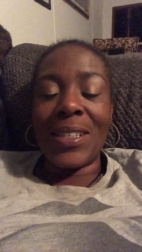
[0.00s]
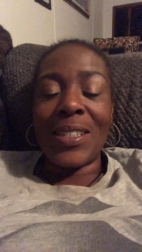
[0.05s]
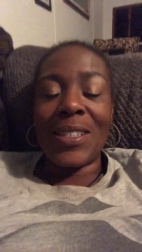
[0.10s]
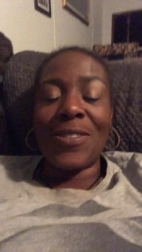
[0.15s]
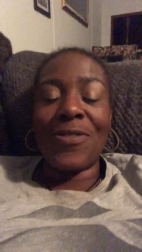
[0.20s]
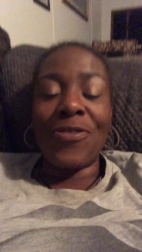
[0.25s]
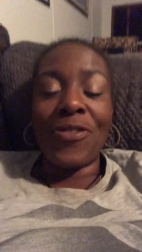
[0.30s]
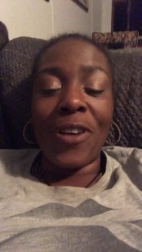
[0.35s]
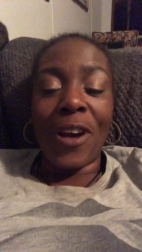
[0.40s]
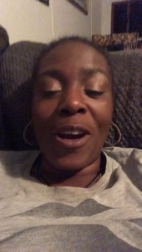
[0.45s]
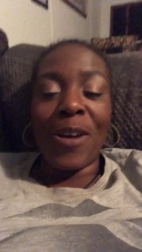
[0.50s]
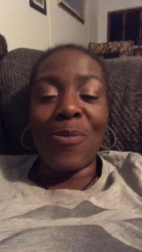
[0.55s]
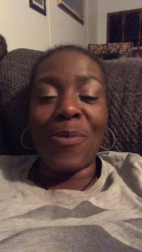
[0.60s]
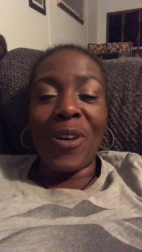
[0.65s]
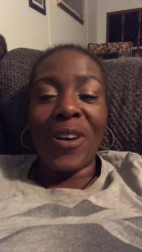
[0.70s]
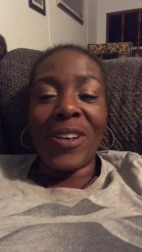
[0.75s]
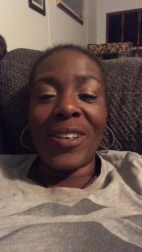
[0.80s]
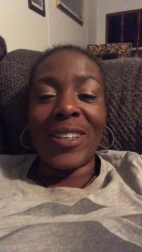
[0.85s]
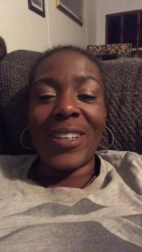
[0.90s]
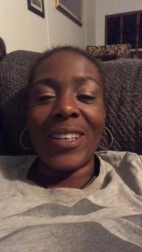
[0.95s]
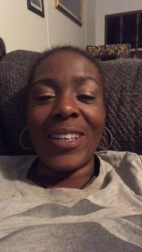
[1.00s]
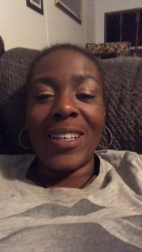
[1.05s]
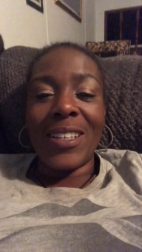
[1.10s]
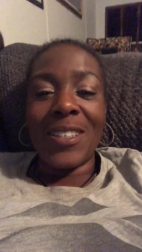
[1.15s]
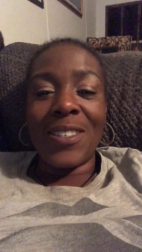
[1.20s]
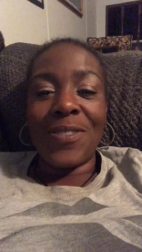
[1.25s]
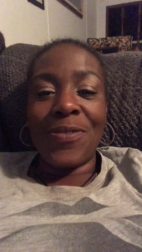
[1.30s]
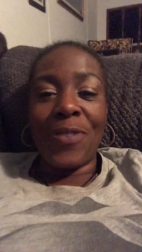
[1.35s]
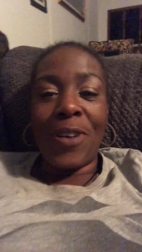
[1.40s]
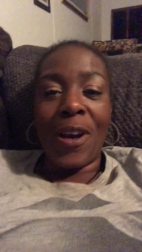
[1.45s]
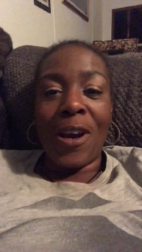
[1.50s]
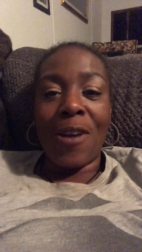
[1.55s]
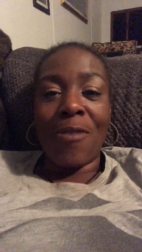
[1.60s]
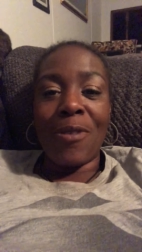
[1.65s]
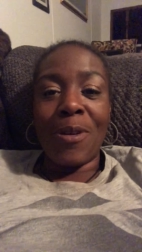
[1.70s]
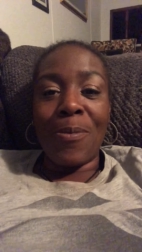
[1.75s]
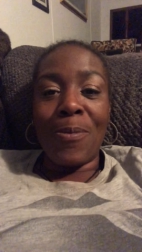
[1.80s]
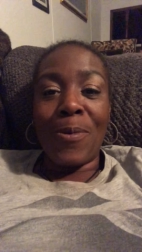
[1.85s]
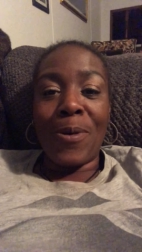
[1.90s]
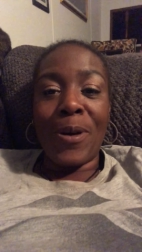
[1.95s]
It's very worth it. It's very
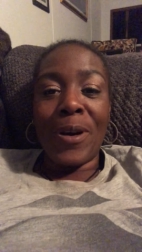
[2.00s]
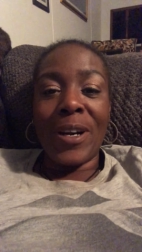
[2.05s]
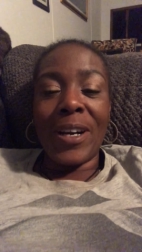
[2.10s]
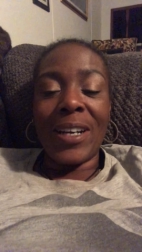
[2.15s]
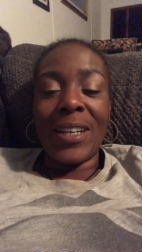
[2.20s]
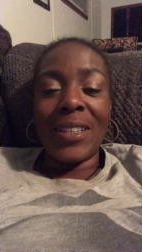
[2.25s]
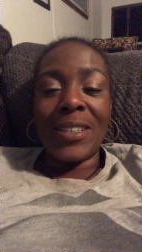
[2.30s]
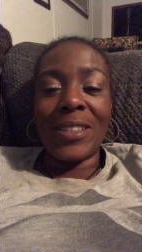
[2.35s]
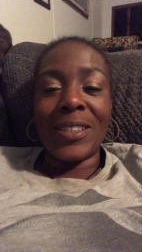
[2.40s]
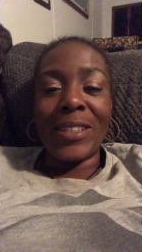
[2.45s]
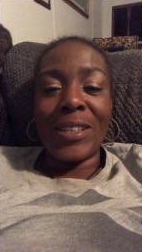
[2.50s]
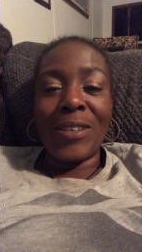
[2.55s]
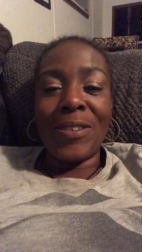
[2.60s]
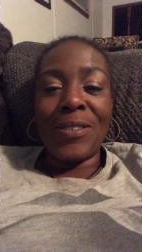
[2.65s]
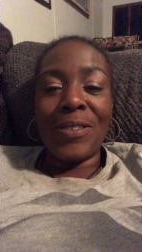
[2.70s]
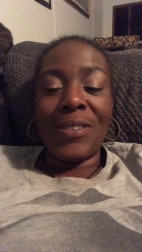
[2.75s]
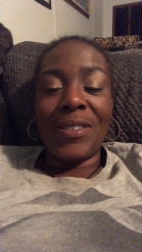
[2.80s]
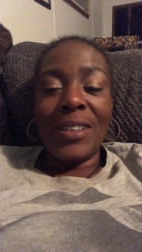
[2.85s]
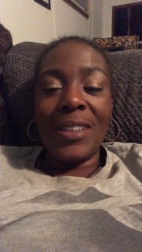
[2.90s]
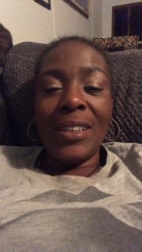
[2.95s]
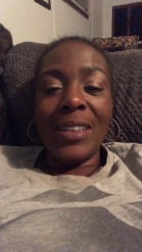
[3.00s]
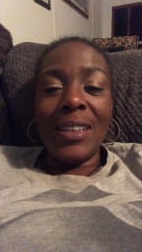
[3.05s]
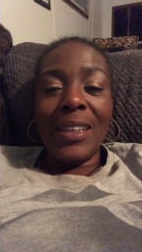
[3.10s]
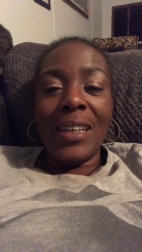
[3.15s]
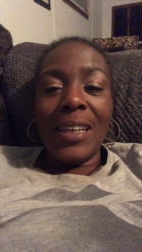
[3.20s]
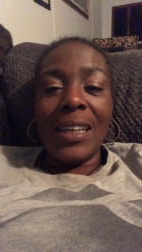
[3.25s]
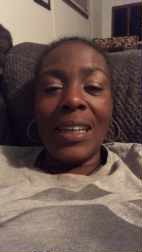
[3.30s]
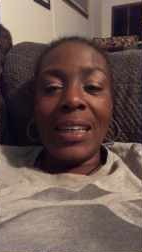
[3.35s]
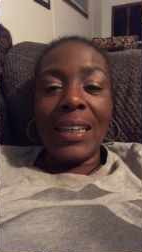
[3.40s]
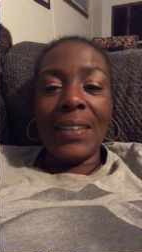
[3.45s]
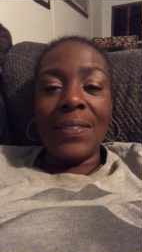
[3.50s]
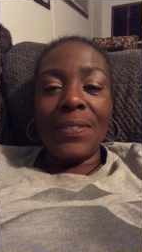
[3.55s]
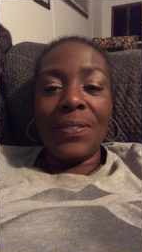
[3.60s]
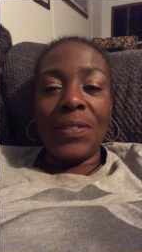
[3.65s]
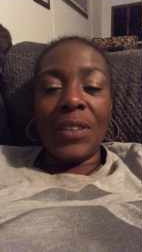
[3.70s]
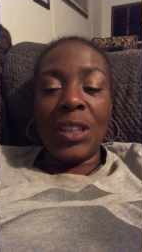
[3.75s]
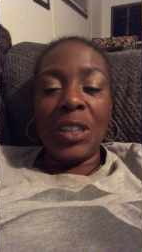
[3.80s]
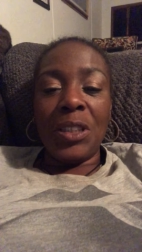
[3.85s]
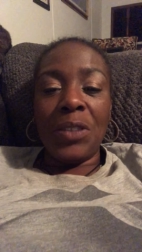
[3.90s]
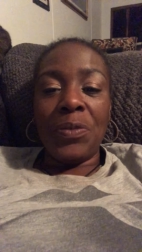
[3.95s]
rewarding. So, if
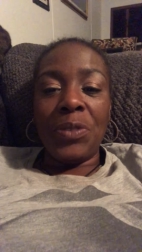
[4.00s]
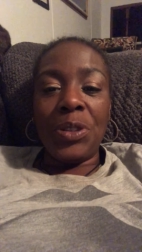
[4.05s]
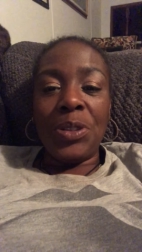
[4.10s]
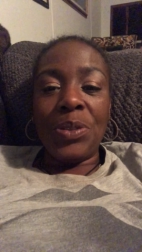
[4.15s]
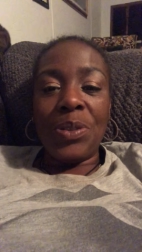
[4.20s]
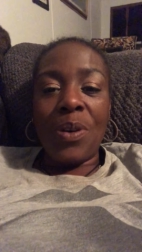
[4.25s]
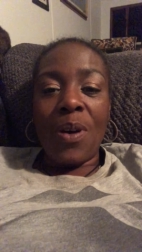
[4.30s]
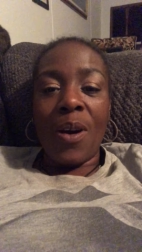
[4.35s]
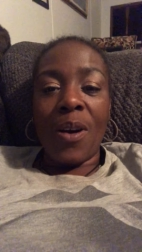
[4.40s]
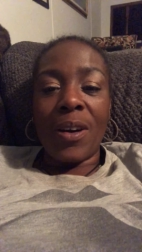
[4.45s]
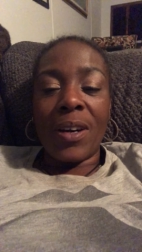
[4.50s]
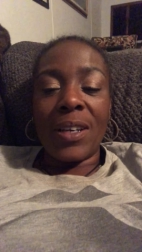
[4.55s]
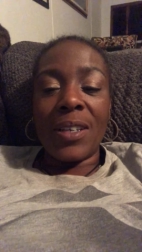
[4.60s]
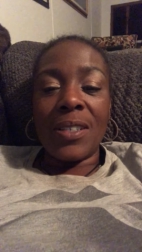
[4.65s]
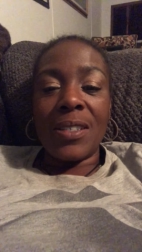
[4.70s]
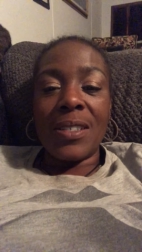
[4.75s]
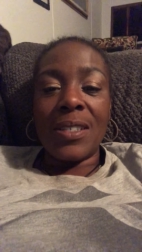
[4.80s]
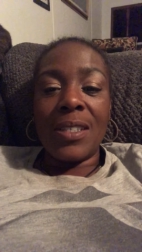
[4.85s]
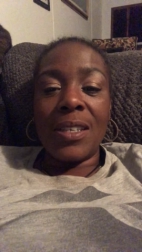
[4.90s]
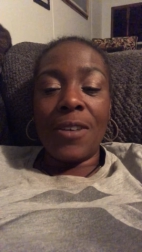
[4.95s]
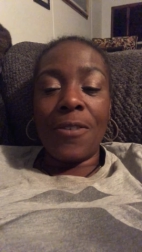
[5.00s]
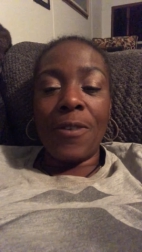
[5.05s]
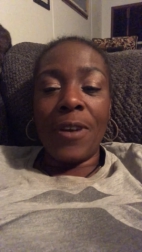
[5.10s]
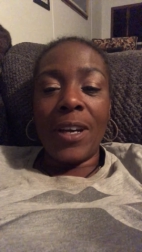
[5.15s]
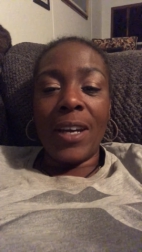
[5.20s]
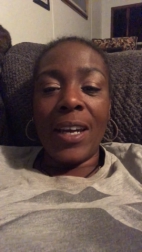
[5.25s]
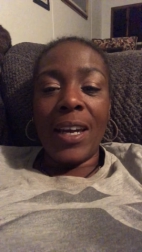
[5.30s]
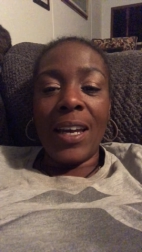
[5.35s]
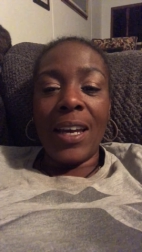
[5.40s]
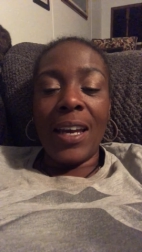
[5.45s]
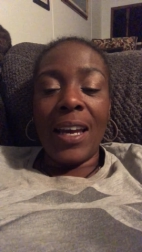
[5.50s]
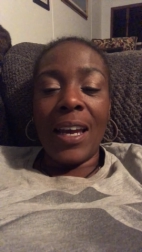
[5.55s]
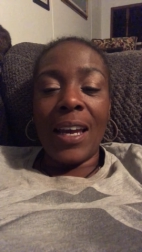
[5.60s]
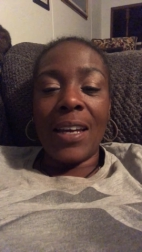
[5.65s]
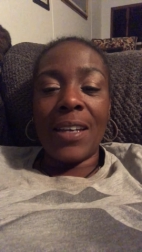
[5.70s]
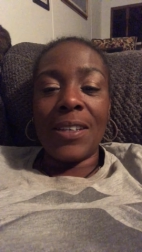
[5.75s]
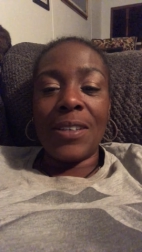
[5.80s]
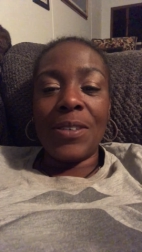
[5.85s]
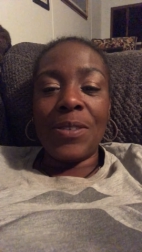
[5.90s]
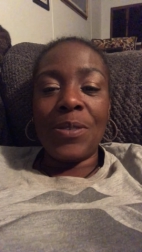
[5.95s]
any of you are considering it
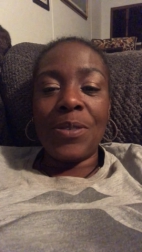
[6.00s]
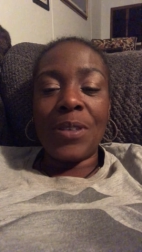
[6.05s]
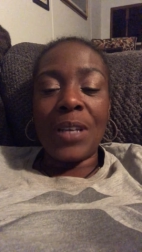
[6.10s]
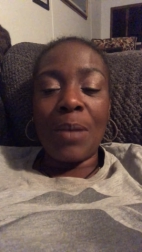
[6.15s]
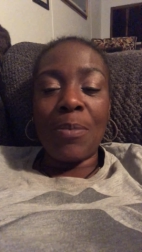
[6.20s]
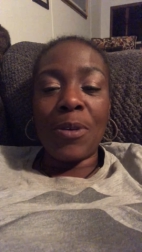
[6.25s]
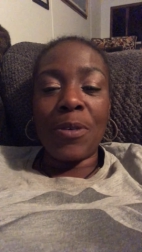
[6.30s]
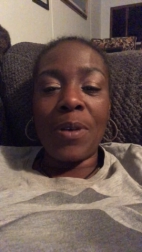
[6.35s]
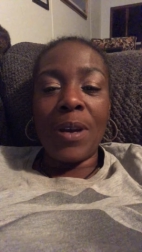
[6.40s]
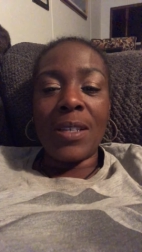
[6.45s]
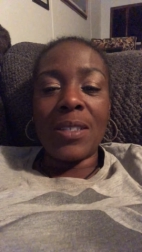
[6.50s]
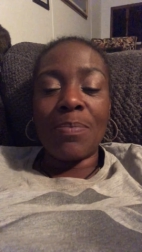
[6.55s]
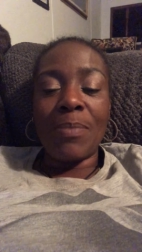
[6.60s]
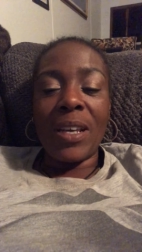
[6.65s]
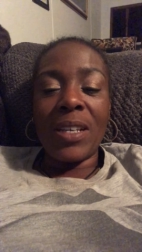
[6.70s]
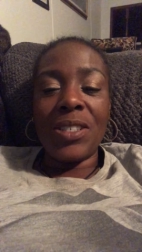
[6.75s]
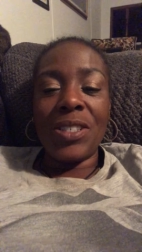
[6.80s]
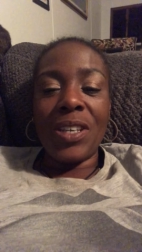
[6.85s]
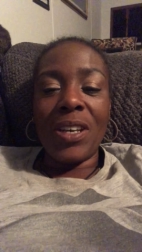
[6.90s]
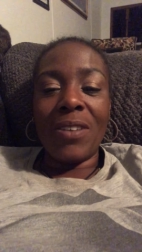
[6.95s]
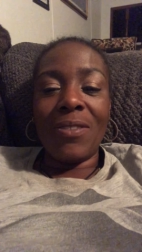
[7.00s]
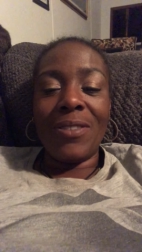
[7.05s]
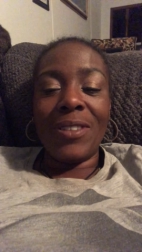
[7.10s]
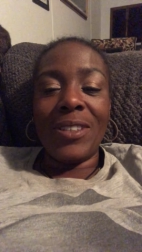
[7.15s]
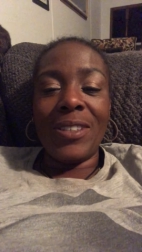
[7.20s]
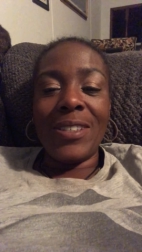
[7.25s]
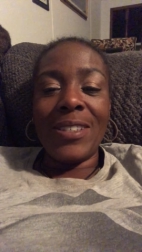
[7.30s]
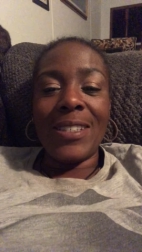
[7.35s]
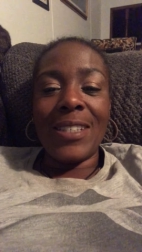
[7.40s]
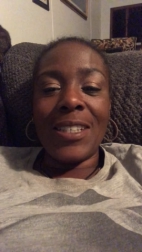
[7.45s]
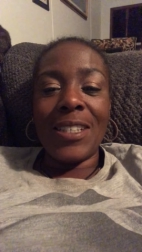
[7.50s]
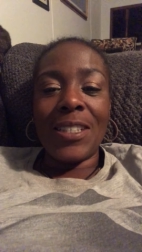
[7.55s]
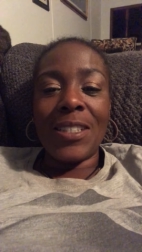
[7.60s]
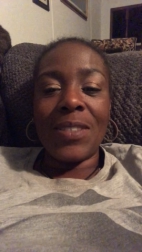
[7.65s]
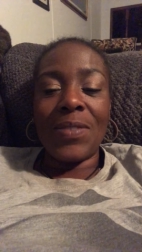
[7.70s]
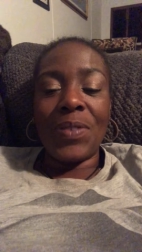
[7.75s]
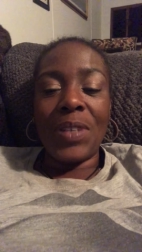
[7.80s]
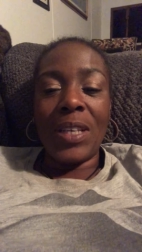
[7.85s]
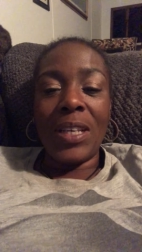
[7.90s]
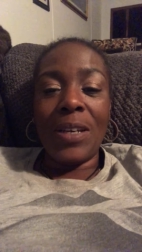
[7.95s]
and you come across my channel and you see
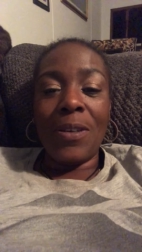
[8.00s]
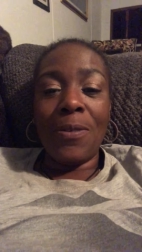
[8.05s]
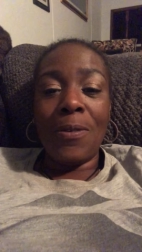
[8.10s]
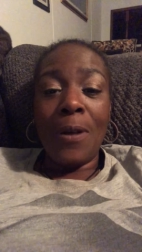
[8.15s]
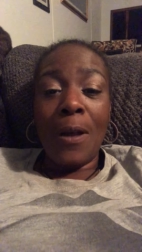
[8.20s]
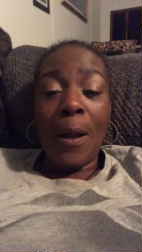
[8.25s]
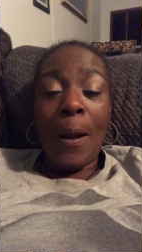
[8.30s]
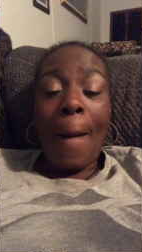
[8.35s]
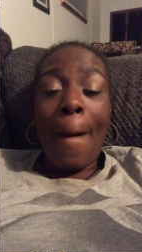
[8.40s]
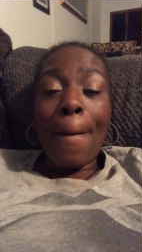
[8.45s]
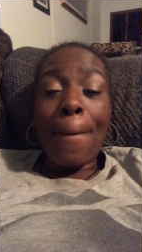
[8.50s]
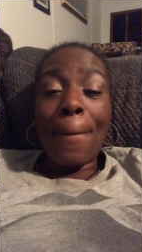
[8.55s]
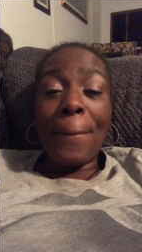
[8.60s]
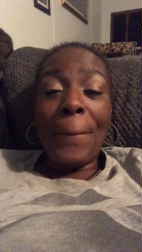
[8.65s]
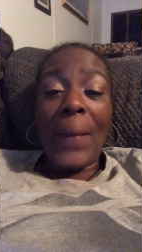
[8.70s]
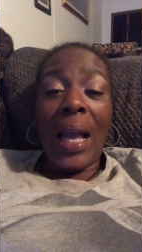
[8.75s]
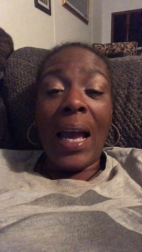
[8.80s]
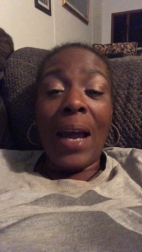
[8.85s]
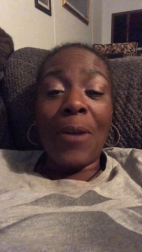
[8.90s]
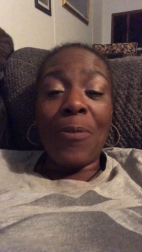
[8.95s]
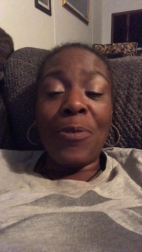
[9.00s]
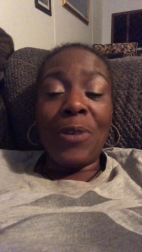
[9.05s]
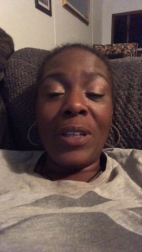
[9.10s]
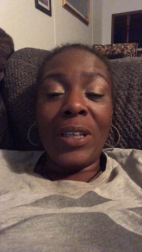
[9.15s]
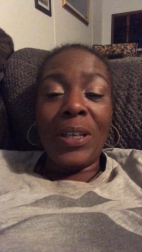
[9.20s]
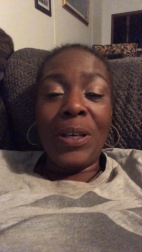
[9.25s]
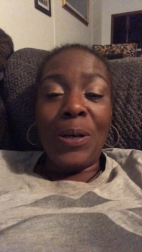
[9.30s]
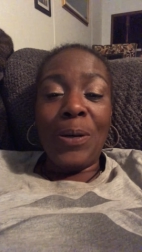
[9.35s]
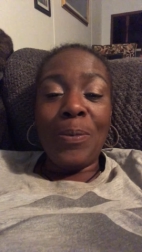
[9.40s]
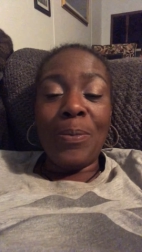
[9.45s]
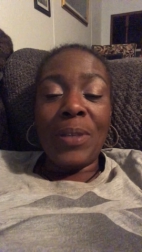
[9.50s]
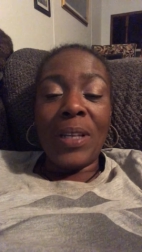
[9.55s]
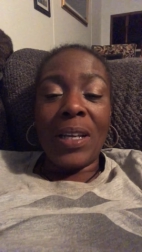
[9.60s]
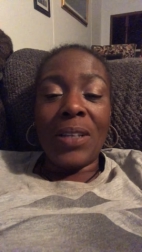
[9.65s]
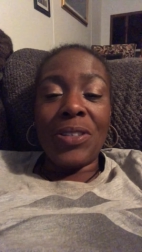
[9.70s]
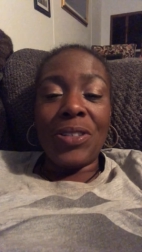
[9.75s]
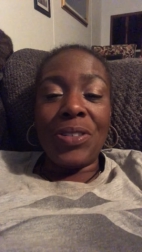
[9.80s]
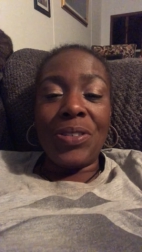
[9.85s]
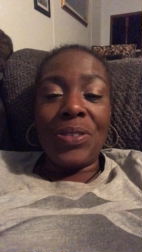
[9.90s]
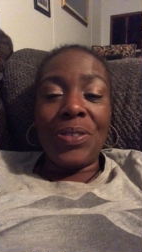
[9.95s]
this video, I really hope
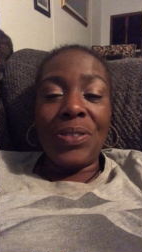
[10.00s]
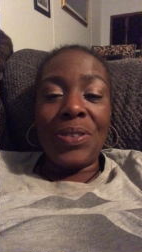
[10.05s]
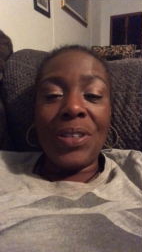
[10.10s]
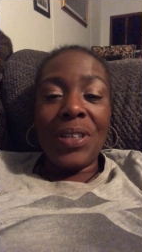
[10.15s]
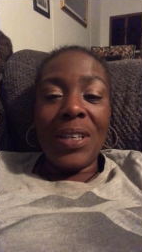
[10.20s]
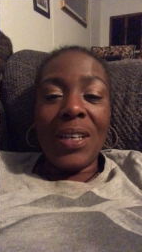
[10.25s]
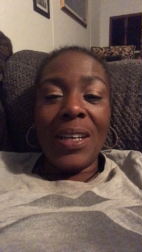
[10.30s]
that you